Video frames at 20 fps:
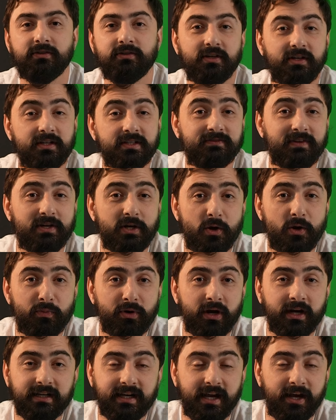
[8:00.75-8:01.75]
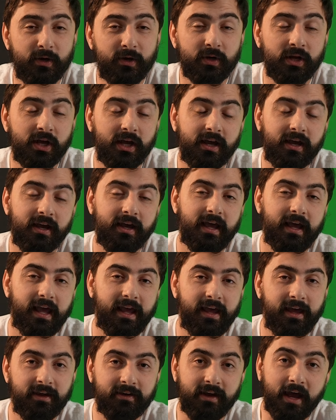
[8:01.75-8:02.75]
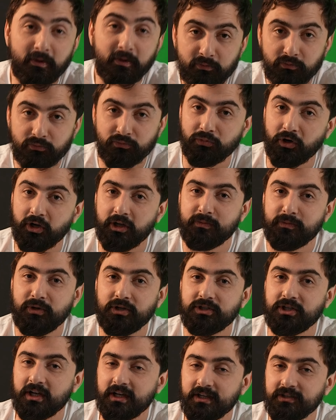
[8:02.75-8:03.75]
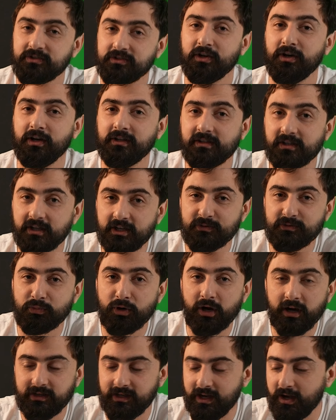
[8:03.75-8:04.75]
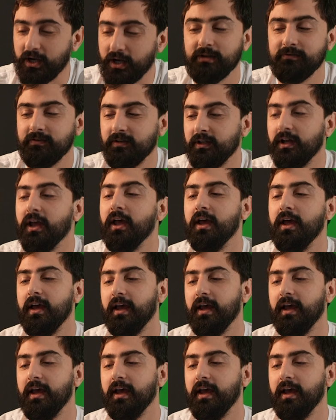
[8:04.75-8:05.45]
did his video breakdown, and I really appreciate his thoughts and his breakdown of it.